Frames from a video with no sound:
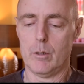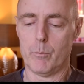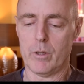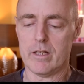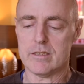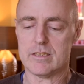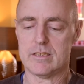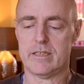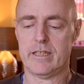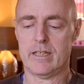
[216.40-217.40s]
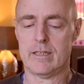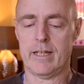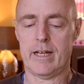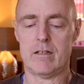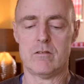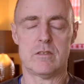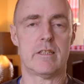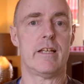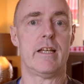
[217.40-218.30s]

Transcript: Plus, it allows the